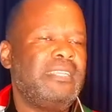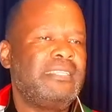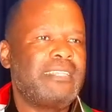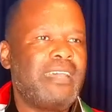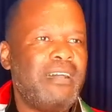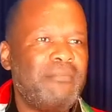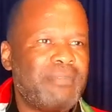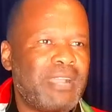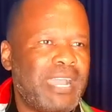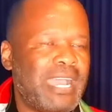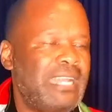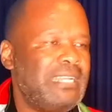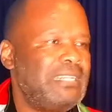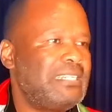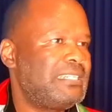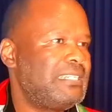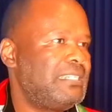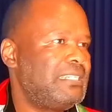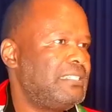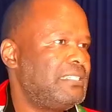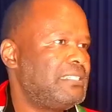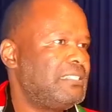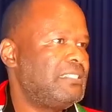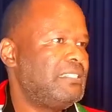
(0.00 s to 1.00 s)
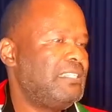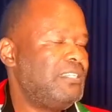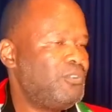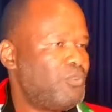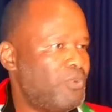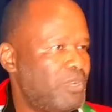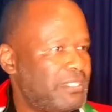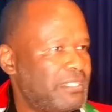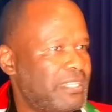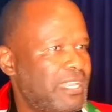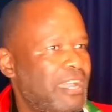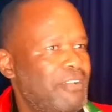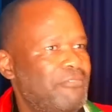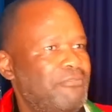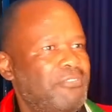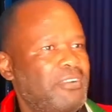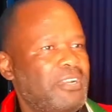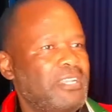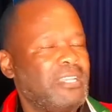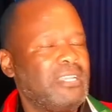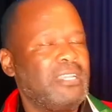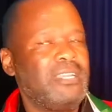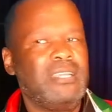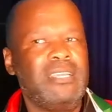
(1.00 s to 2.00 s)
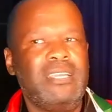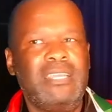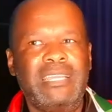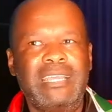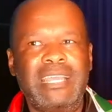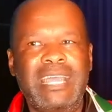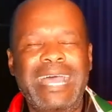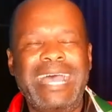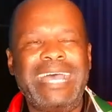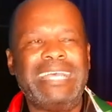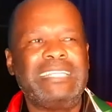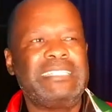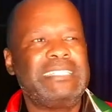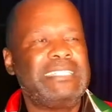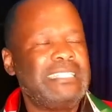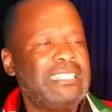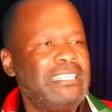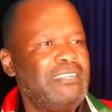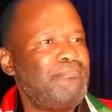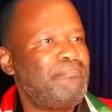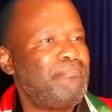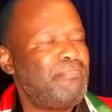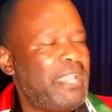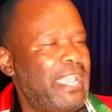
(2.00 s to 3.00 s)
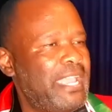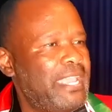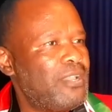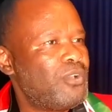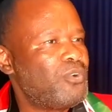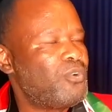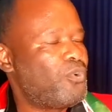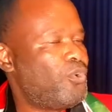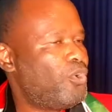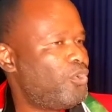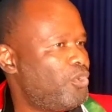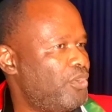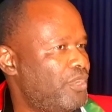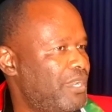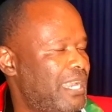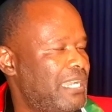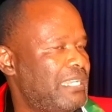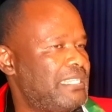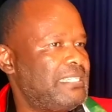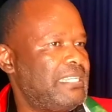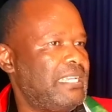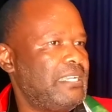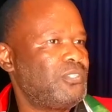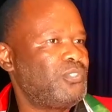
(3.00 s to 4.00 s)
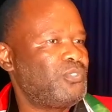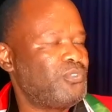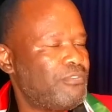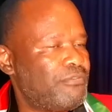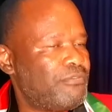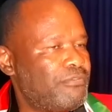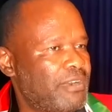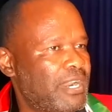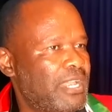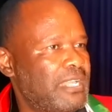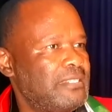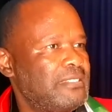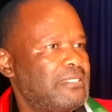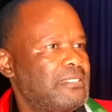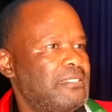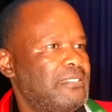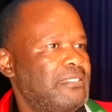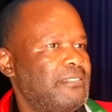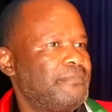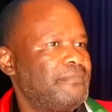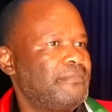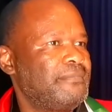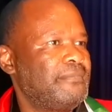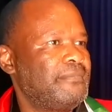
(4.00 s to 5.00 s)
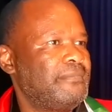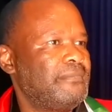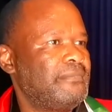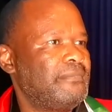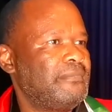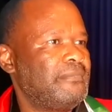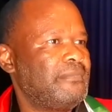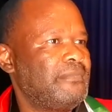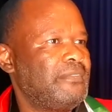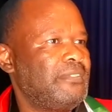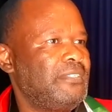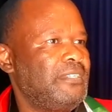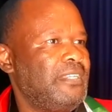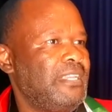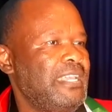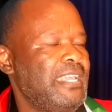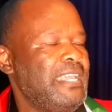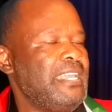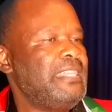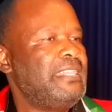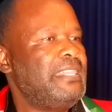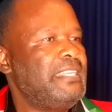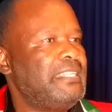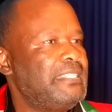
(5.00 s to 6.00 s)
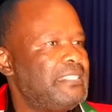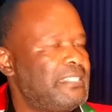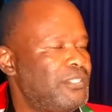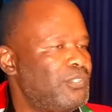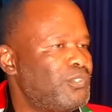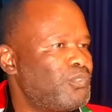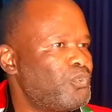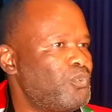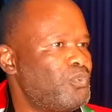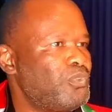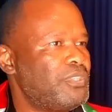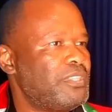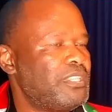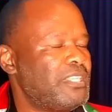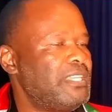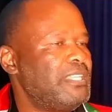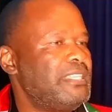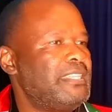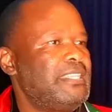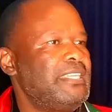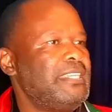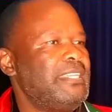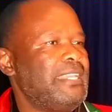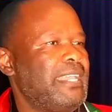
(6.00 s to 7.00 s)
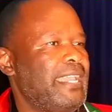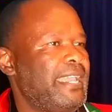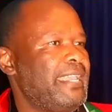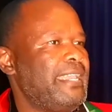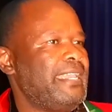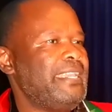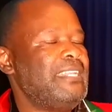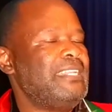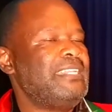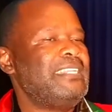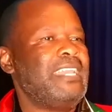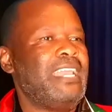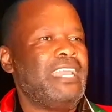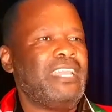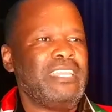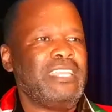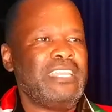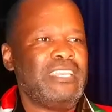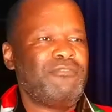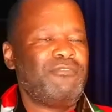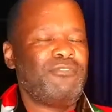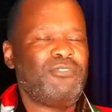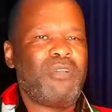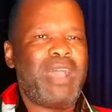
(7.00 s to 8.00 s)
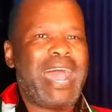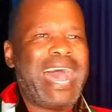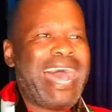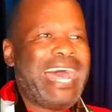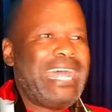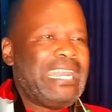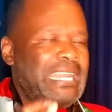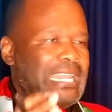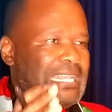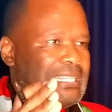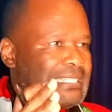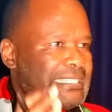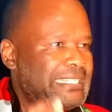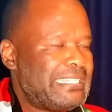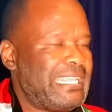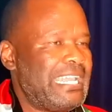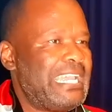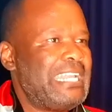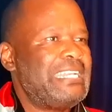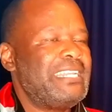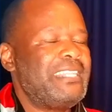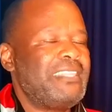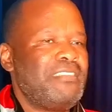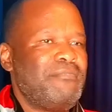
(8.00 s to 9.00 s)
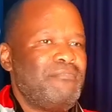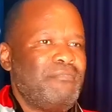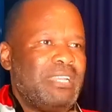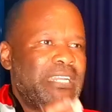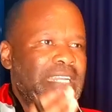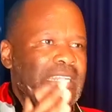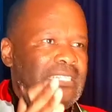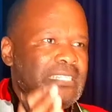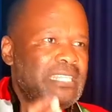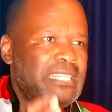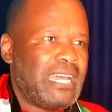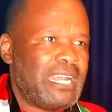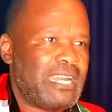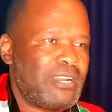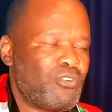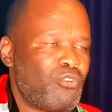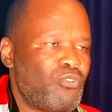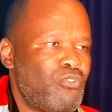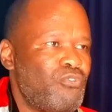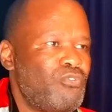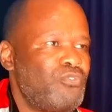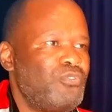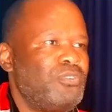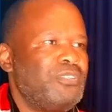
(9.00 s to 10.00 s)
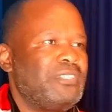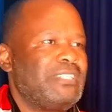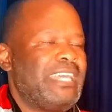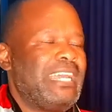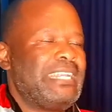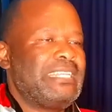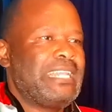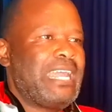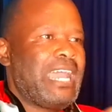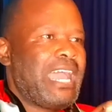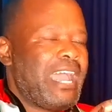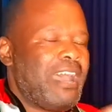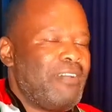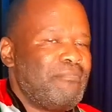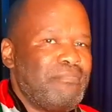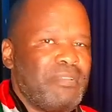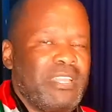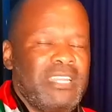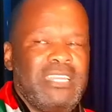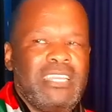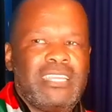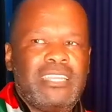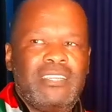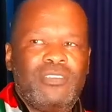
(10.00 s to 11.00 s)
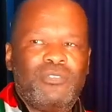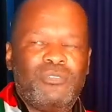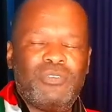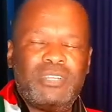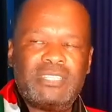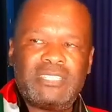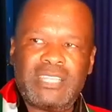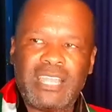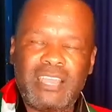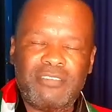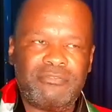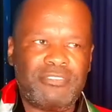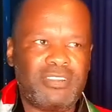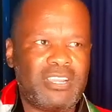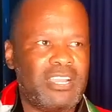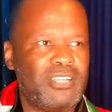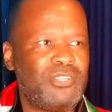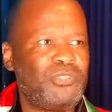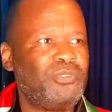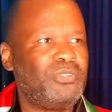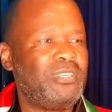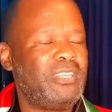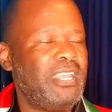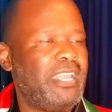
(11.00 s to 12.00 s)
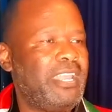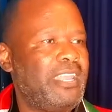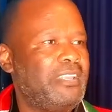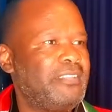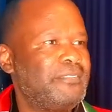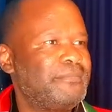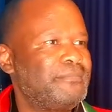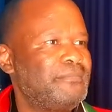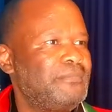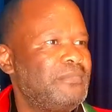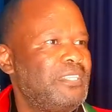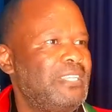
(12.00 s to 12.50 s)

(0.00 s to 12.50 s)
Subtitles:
some countries in West Africa are still paying colonial tax to France. This is if you understand the military coups that are happening in West Africa today,